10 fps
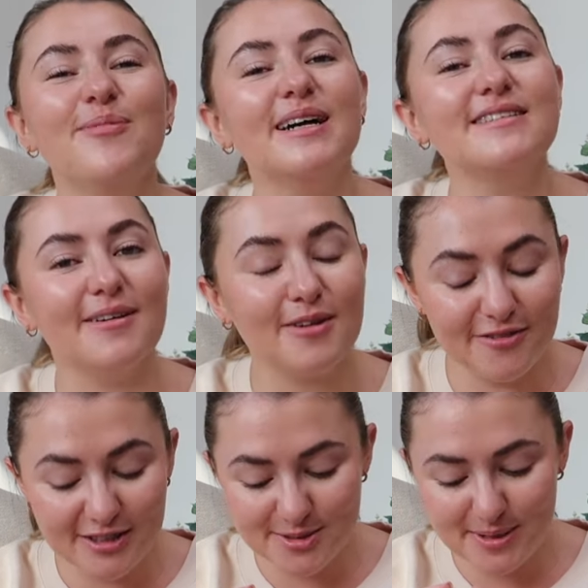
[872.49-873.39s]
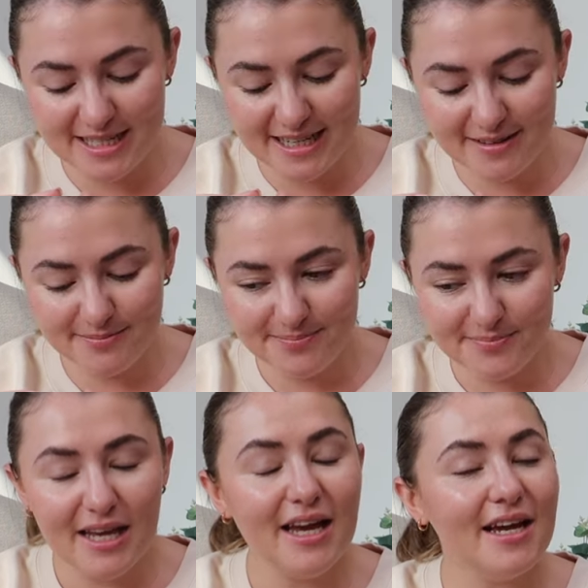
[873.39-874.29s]
But I'm going to finish my tea,
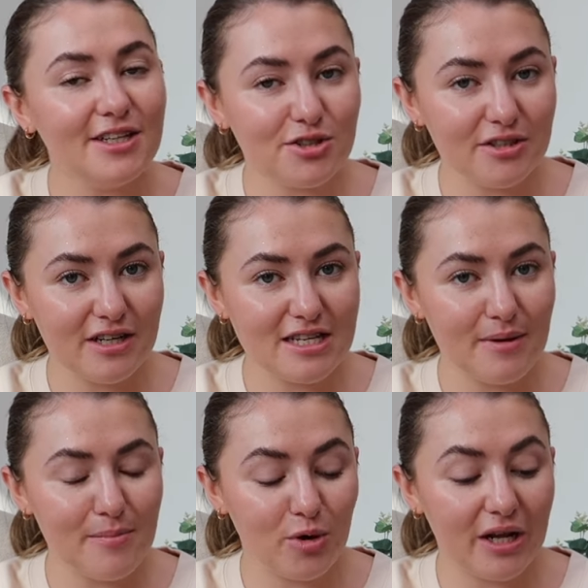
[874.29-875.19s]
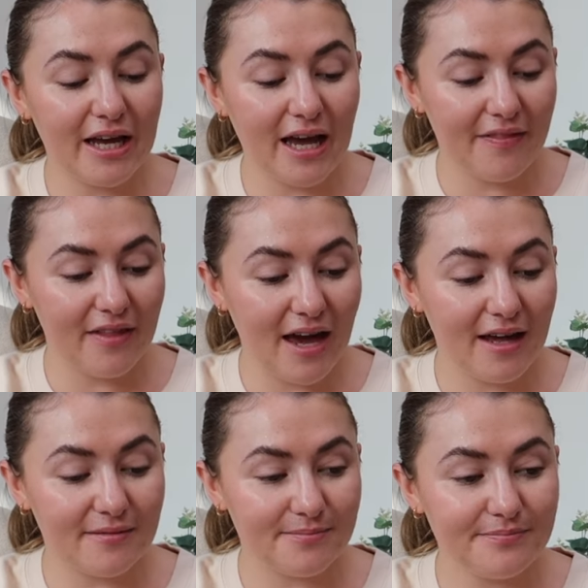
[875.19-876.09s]
enjoy the rest of my morning, and
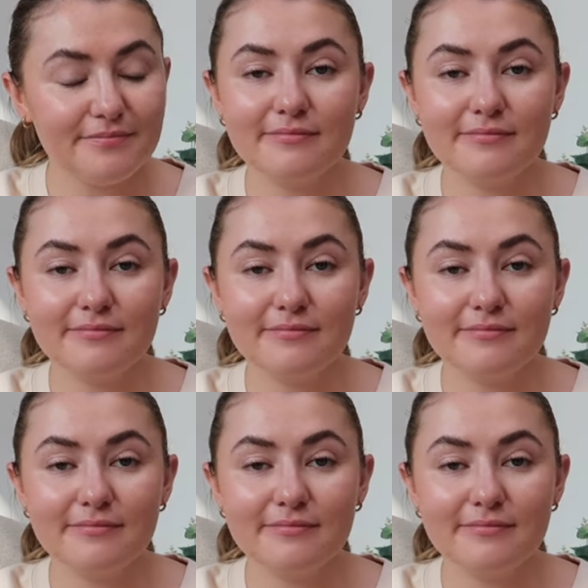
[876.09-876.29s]
then